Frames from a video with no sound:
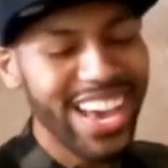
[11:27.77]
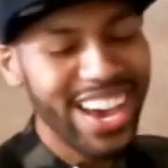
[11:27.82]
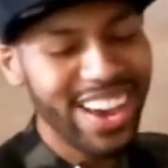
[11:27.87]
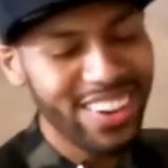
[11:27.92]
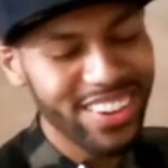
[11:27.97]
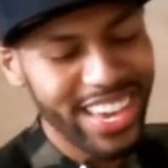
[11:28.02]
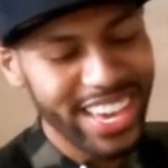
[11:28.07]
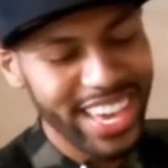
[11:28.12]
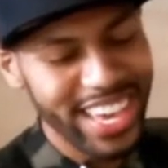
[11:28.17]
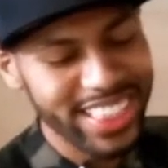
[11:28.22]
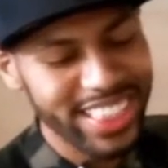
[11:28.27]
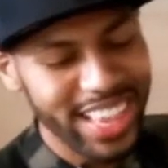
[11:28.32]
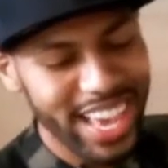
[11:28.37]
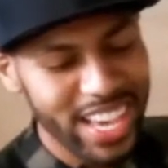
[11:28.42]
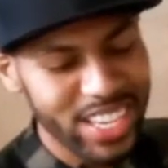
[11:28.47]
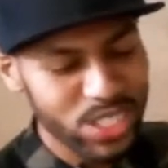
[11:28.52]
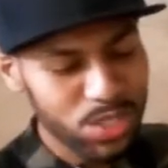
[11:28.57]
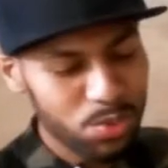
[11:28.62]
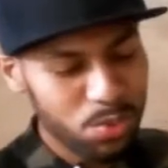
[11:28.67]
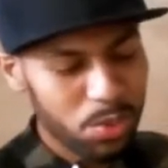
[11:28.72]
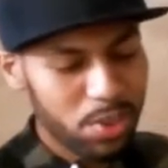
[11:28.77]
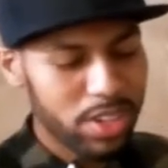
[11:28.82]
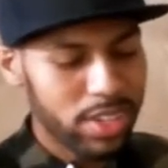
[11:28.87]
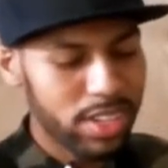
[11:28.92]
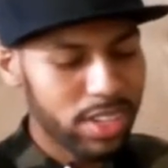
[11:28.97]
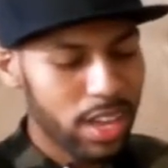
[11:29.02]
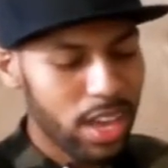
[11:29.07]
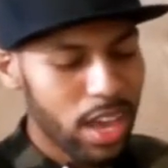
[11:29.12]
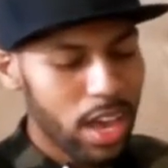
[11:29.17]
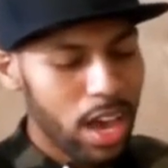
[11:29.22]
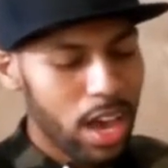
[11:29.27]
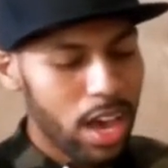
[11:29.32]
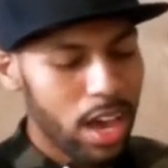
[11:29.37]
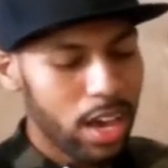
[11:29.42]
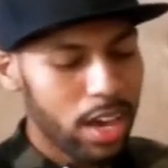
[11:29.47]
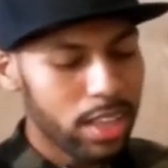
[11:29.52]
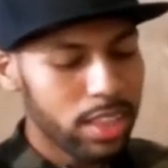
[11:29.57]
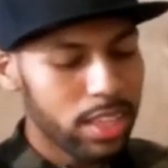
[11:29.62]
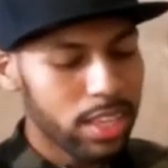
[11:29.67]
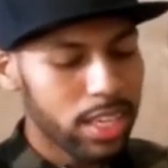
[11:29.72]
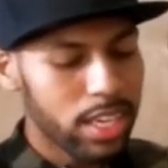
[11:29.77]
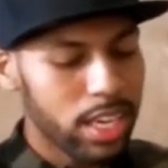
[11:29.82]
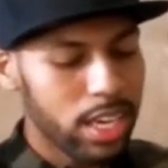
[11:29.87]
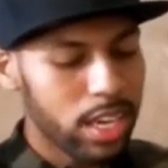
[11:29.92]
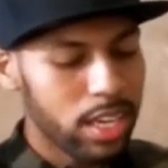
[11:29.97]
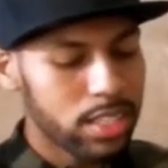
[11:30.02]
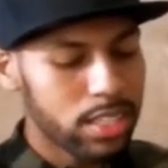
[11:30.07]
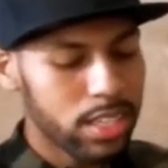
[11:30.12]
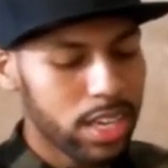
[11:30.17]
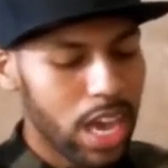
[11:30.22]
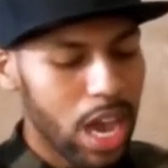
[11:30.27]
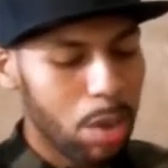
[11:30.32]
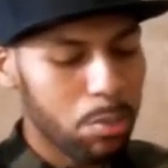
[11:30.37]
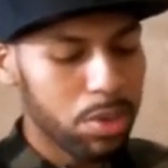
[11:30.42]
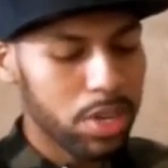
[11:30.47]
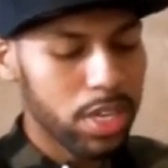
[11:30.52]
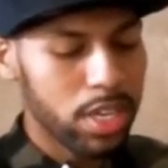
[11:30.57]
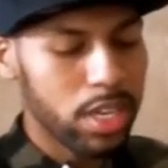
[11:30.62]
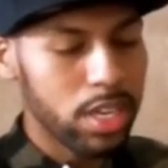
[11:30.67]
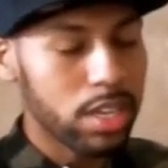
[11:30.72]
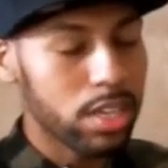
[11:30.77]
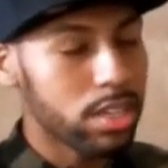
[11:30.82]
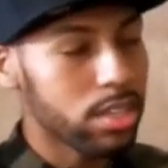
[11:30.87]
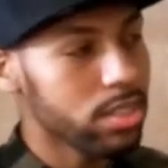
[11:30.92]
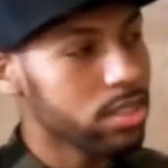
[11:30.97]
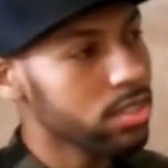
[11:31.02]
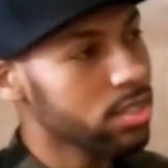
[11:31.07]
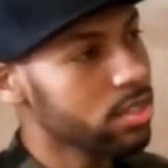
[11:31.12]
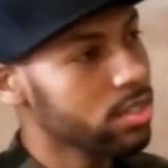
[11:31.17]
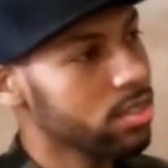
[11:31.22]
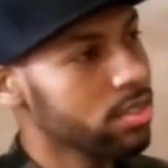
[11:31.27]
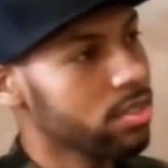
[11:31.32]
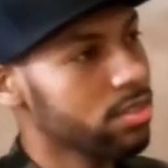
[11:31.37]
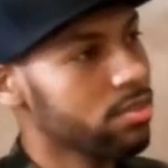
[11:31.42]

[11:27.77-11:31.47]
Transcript: Okay, and last one. The key to comedy is?